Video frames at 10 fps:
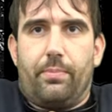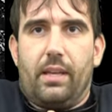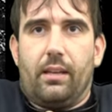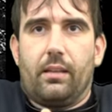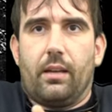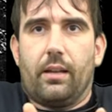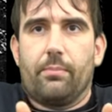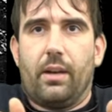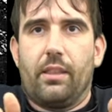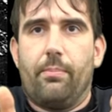being
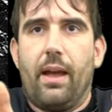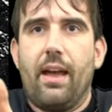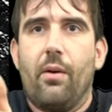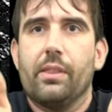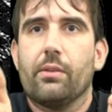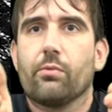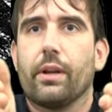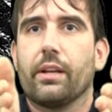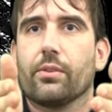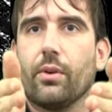cut by the bow and then
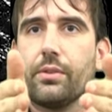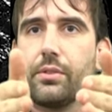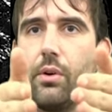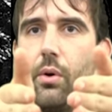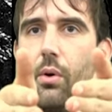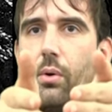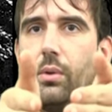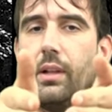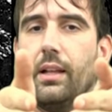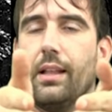running across the
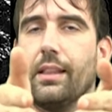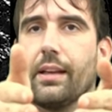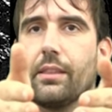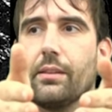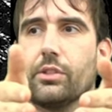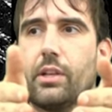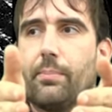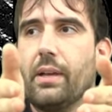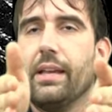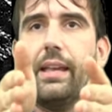whole length of the
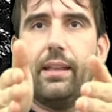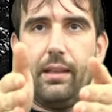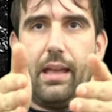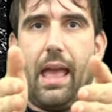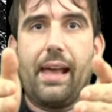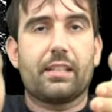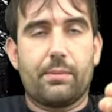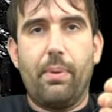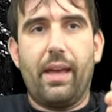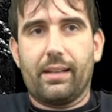ship,
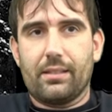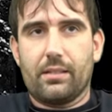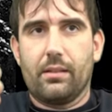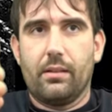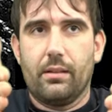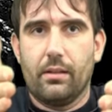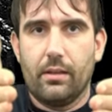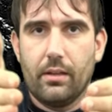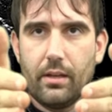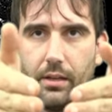expects
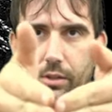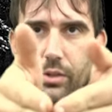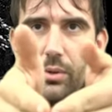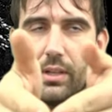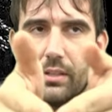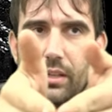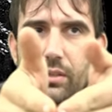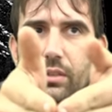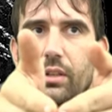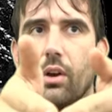to
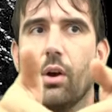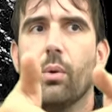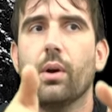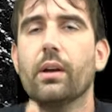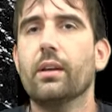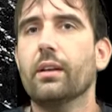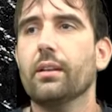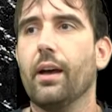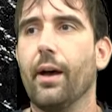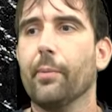continue to go
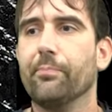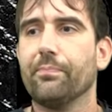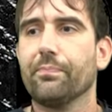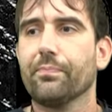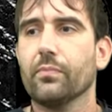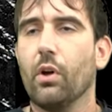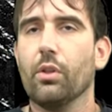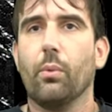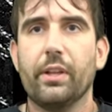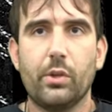uh, all
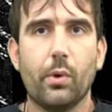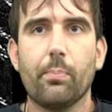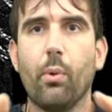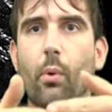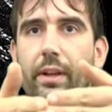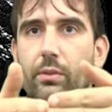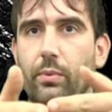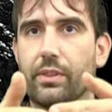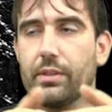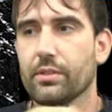the way to a point
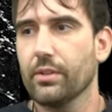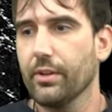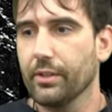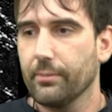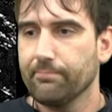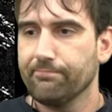with the stern.